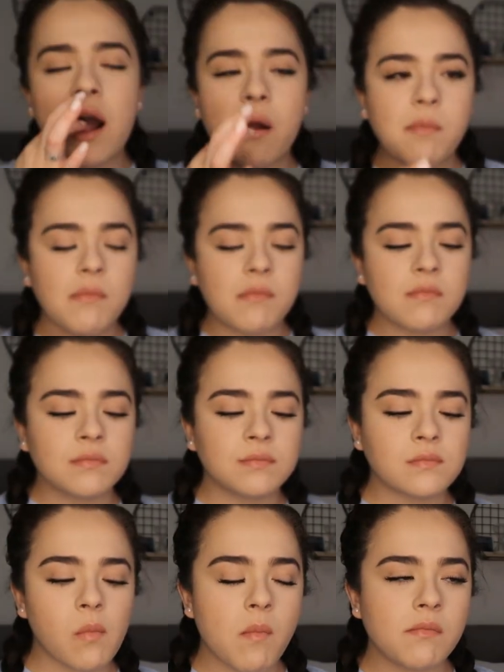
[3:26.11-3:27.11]

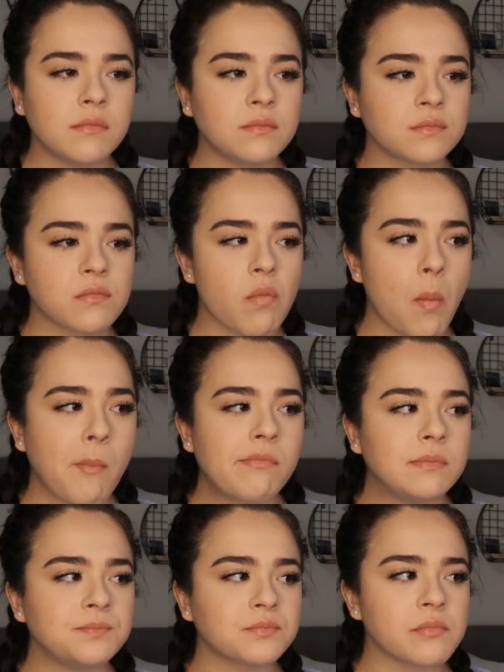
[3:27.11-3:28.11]

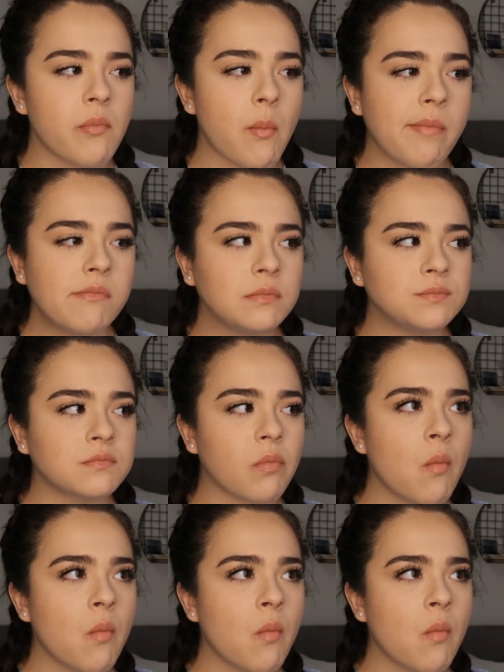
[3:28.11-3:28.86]
Nobody speaks.